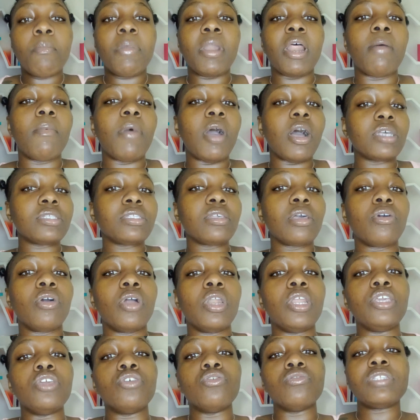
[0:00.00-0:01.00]
but I'm also
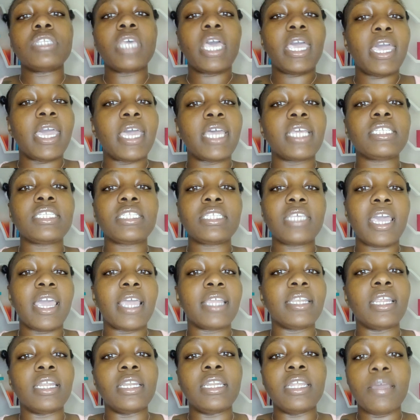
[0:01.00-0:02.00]
going to use
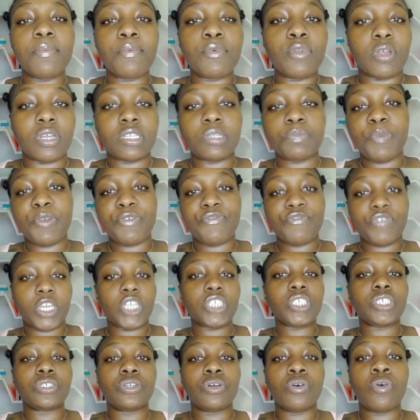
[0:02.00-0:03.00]
hashtag the lip gloss
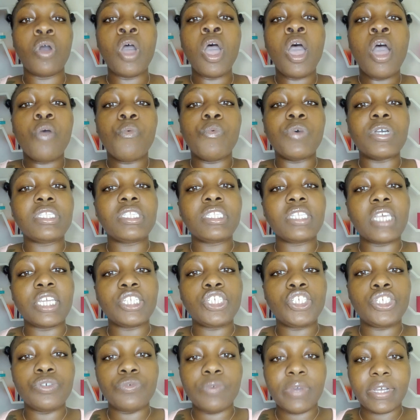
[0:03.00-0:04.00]
professional, which
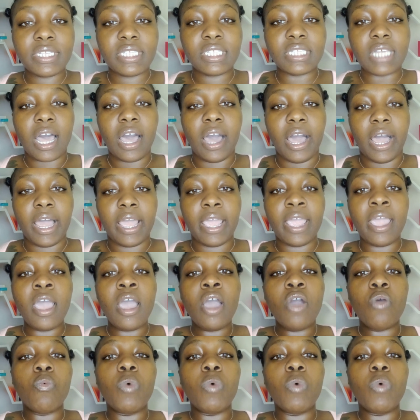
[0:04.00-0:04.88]
sets you aside.